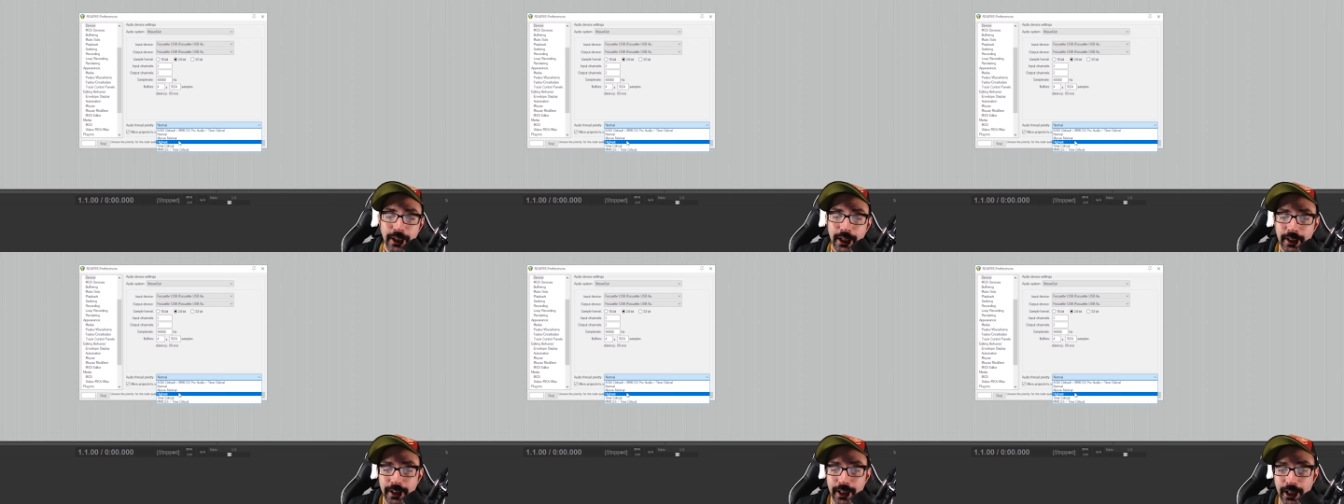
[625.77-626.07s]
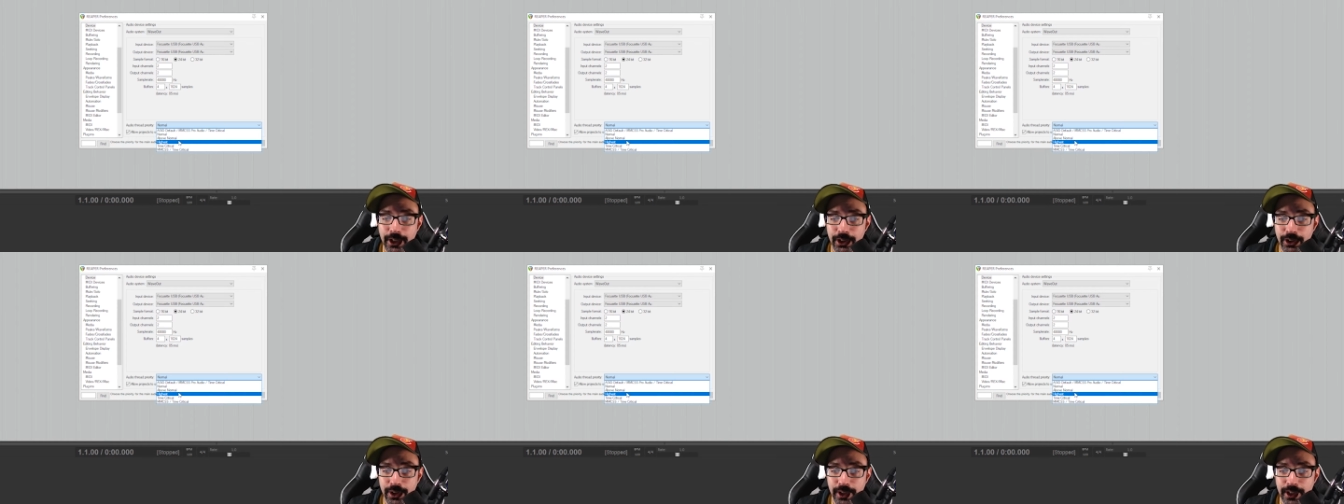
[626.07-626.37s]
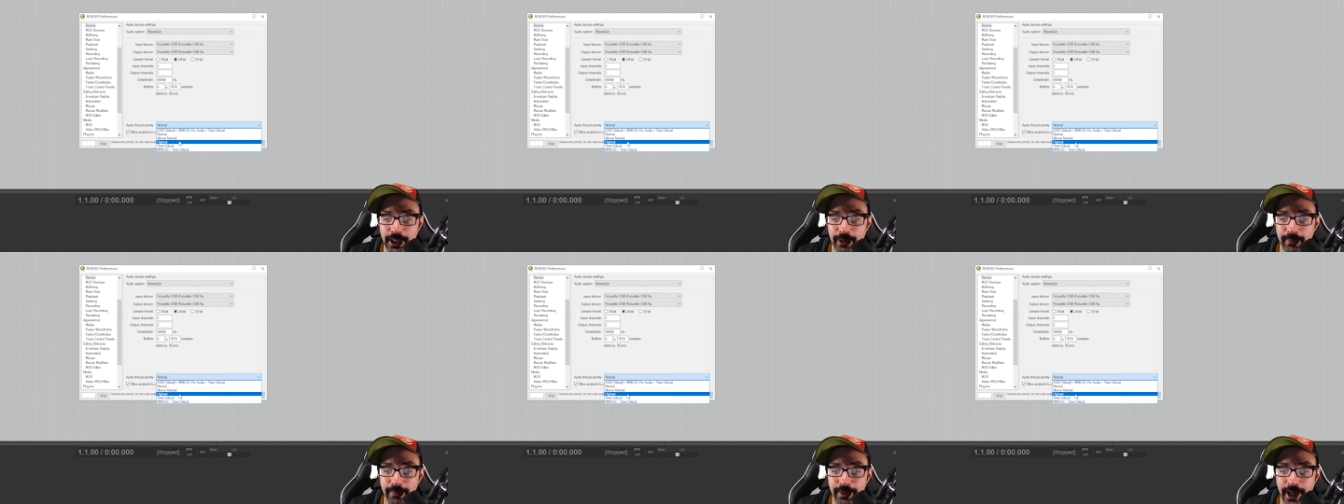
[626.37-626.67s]
then you can
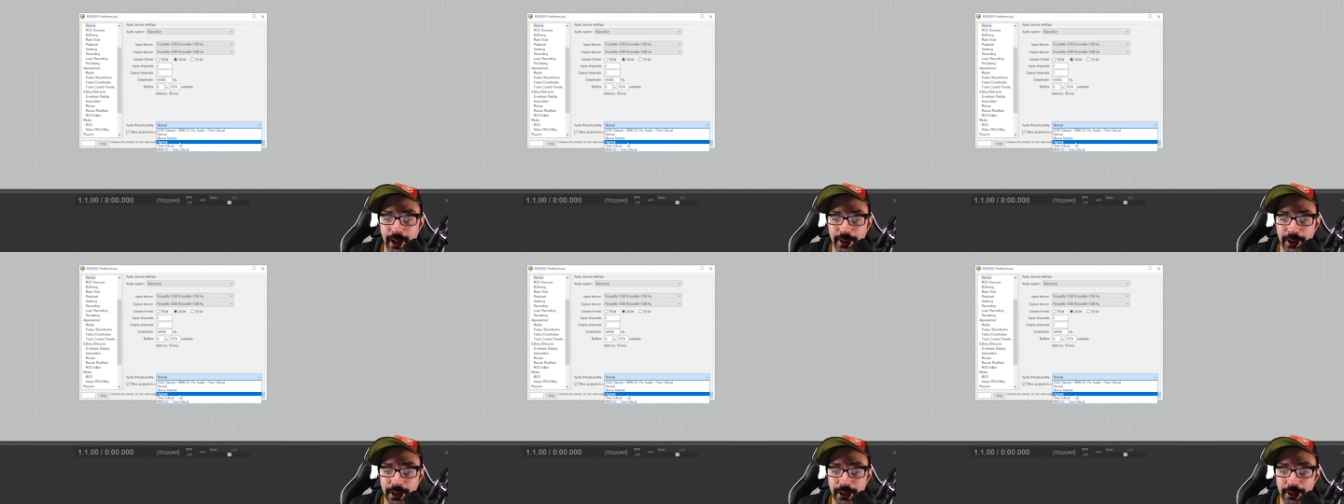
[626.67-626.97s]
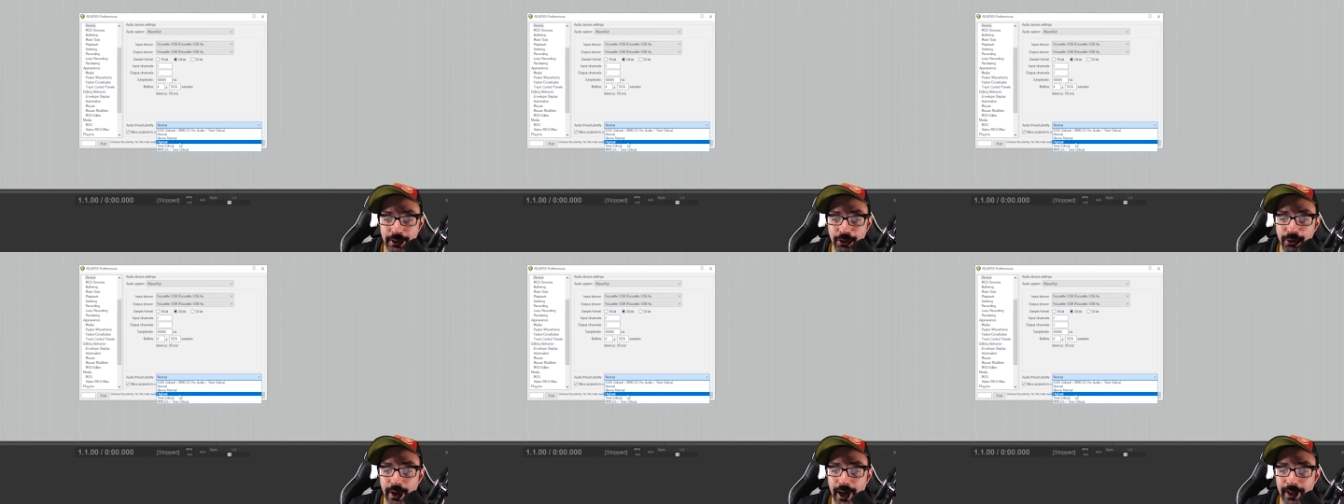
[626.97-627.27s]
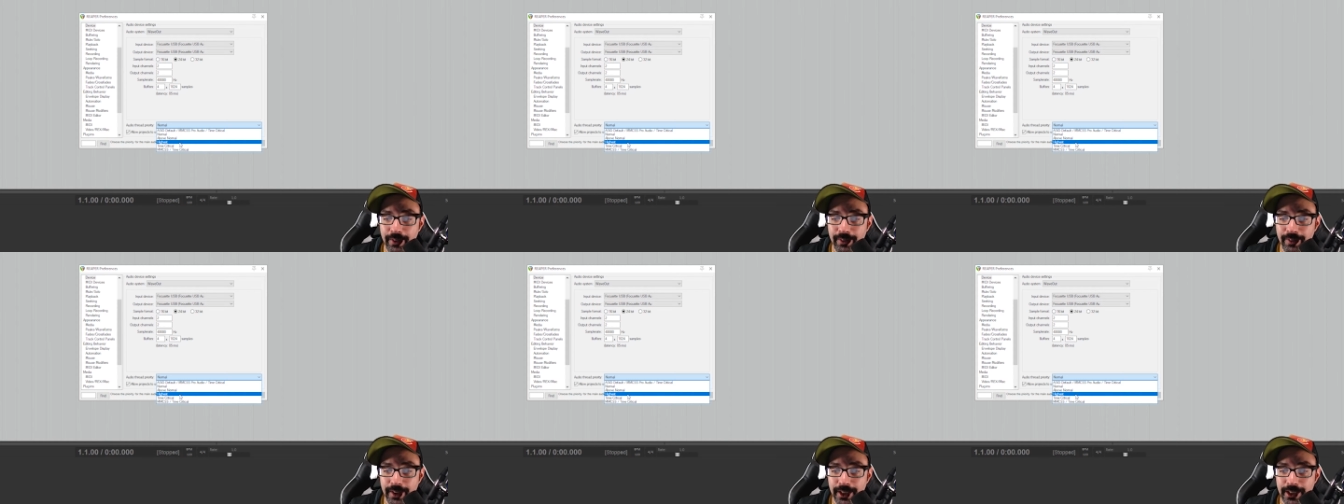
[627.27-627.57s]
come down here and try
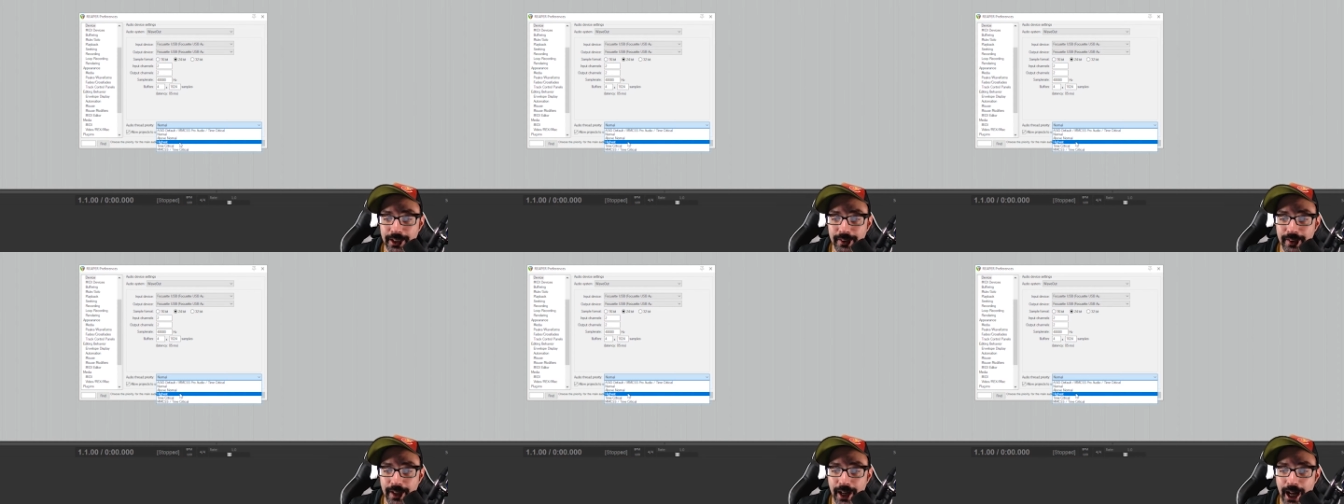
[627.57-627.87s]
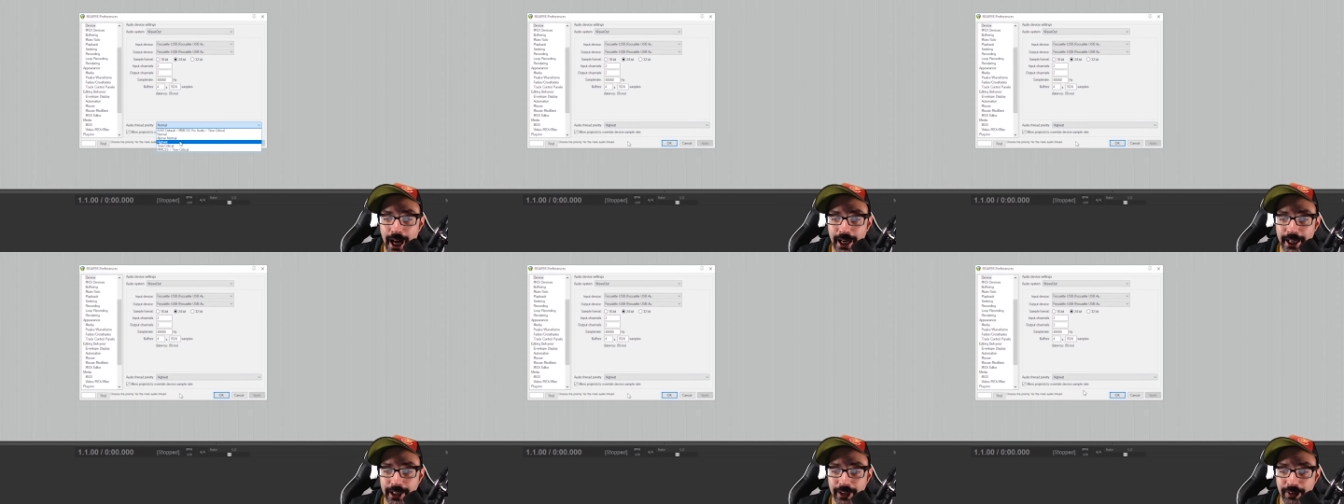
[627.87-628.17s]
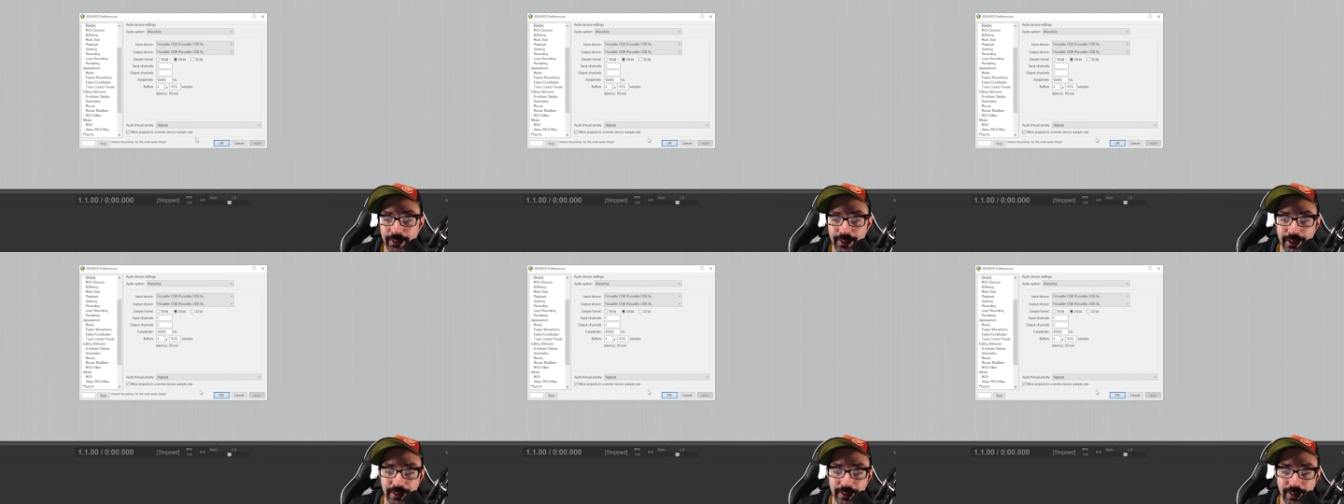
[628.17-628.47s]
setting it to highest